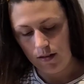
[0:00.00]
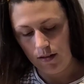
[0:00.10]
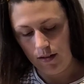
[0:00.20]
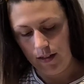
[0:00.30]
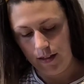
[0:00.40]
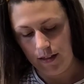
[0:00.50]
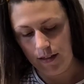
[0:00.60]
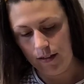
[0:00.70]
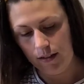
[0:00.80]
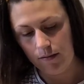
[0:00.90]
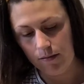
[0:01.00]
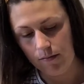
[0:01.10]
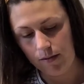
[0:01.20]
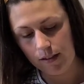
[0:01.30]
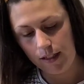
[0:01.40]
And
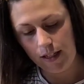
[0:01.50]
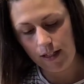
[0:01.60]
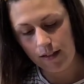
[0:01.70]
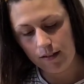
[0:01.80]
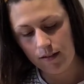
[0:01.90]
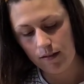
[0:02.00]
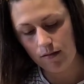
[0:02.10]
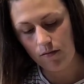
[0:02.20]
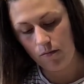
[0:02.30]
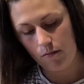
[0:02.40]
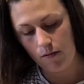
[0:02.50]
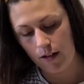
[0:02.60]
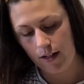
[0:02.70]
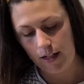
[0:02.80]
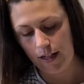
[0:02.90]
again, work
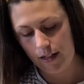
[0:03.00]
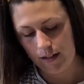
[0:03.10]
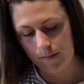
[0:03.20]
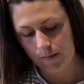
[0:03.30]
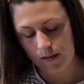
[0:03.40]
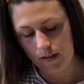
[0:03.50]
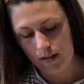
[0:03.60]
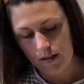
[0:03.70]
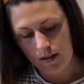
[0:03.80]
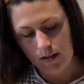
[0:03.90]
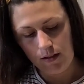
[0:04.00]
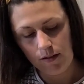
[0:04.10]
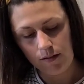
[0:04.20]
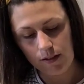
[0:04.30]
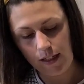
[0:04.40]
it in.
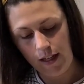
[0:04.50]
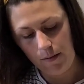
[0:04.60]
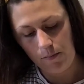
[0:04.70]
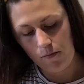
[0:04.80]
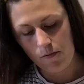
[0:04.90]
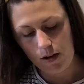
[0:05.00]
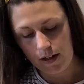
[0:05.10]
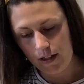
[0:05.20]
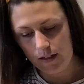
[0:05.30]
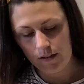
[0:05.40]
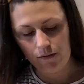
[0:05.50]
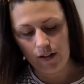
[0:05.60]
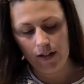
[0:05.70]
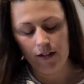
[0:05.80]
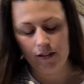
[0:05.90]
Let's keep working in the
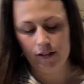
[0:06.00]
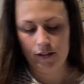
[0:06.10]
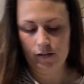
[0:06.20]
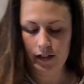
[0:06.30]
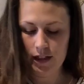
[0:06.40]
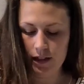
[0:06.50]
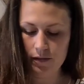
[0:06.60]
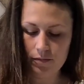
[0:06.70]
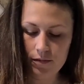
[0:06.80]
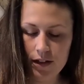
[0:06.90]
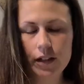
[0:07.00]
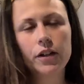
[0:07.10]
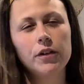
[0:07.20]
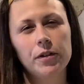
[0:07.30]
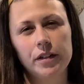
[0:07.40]
flour until you get a really
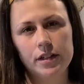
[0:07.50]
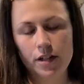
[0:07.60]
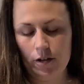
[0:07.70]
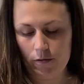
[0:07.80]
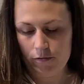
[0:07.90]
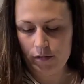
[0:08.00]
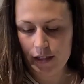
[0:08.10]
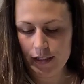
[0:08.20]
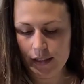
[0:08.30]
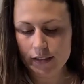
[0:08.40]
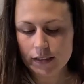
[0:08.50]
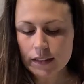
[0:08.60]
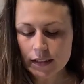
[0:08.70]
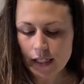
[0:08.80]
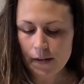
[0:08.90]
good dough
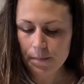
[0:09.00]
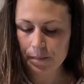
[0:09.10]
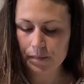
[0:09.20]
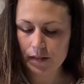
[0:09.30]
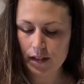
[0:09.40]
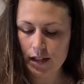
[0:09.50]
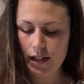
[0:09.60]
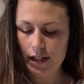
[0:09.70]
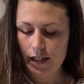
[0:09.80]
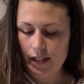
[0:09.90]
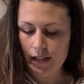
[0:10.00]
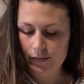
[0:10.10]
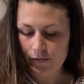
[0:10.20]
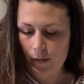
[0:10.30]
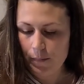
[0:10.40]
consistency. And
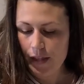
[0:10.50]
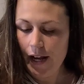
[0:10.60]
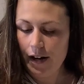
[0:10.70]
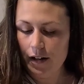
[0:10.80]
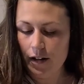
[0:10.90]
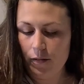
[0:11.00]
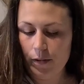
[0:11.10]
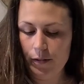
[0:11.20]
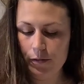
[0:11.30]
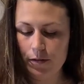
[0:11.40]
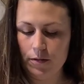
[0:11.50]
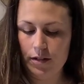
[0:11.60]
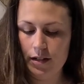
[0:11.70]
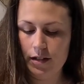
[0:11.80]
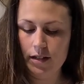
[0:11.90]
then from there, we will
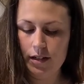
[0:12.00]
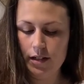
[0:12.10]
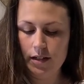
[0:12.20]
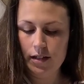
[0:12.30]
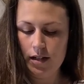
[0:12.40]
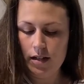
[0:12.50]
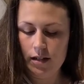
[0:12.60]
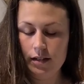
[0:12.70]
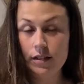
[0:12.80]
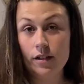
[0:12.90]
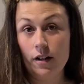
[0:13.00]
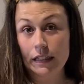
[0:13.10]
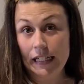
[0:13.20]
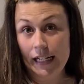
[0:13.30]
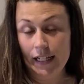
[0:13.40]
start
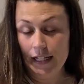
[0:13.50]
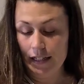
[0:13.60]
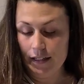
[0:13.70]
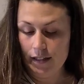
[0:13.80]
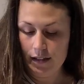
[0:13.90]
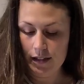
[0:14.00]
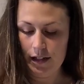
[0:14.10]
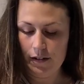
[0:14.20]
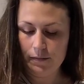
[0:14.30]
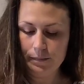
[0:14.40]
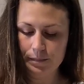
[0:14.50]
kneading the dough.